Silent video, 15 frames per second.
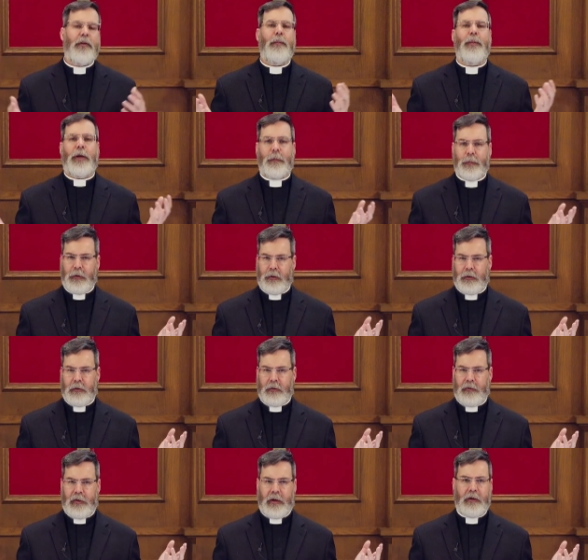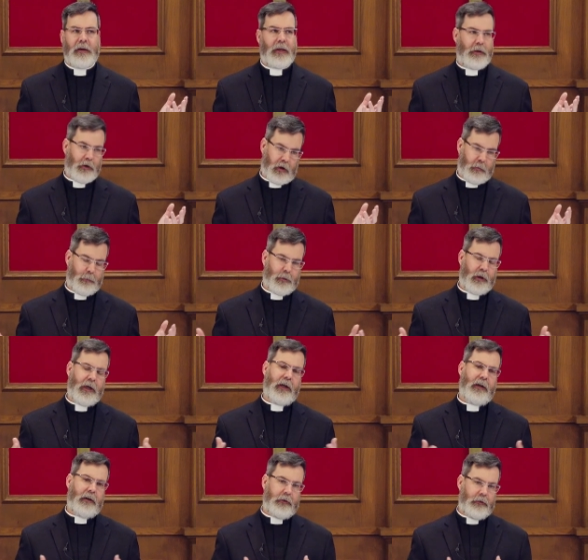are the people that need our
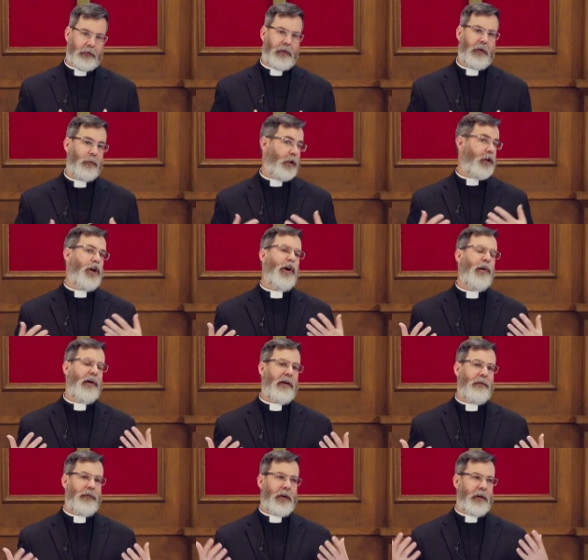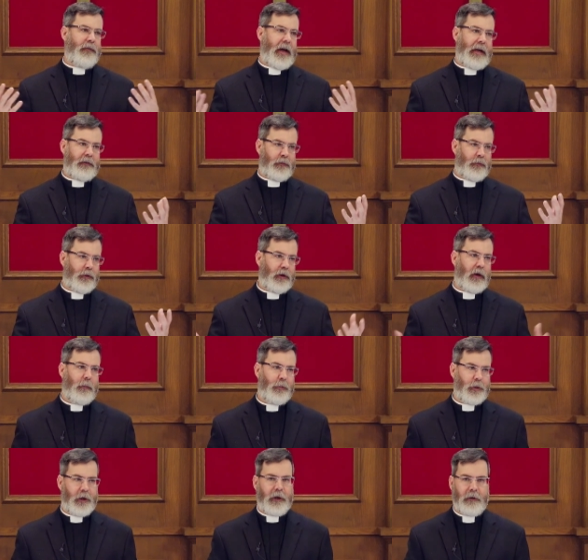prayers, that we know of, that have asked for our
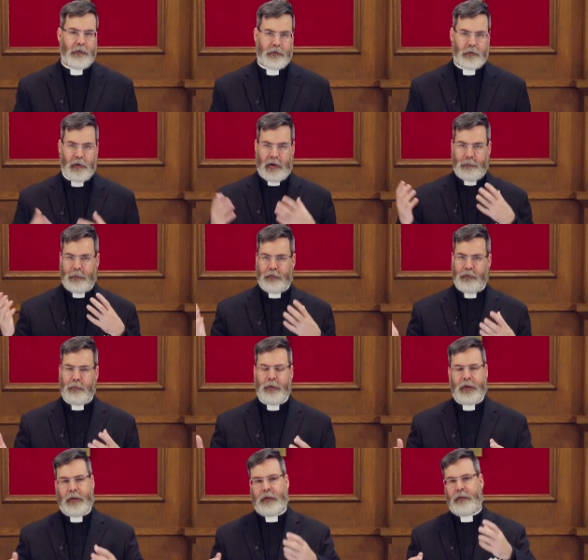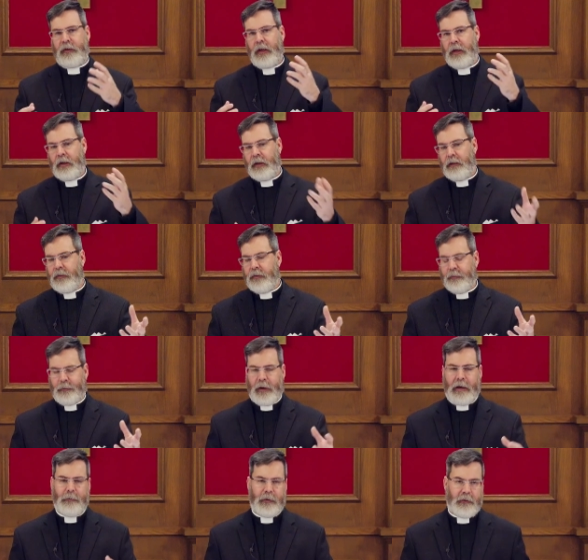prayers. Grandma Schmidt, the
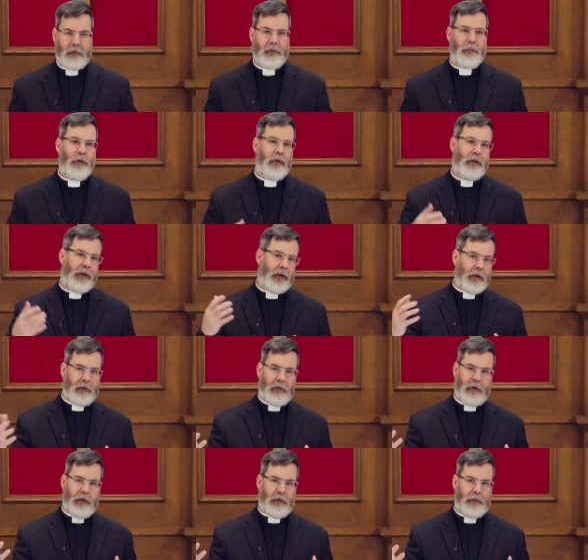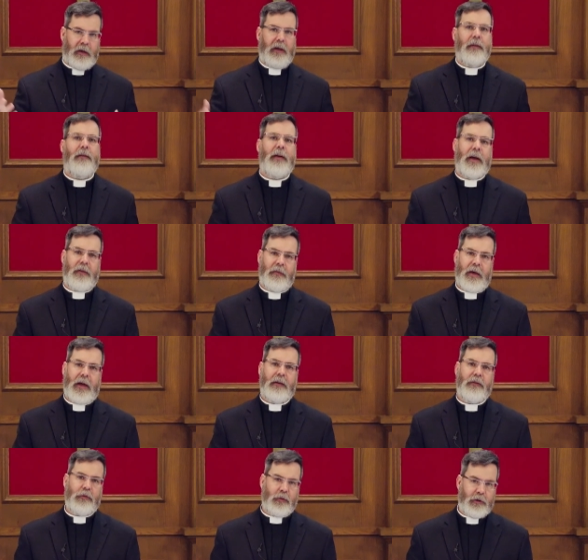family that's mourning,
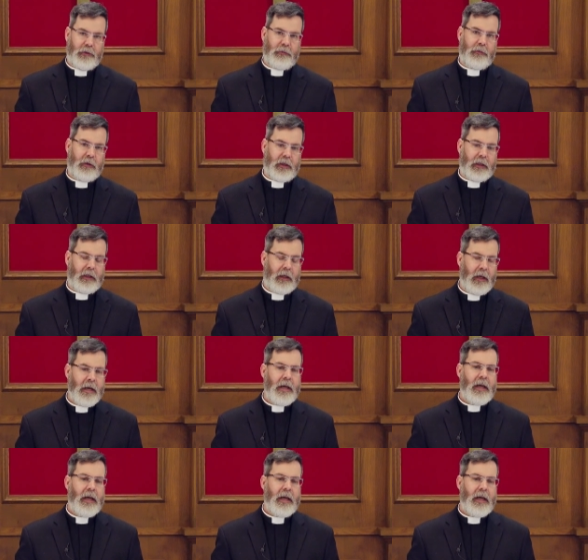that sort of thing.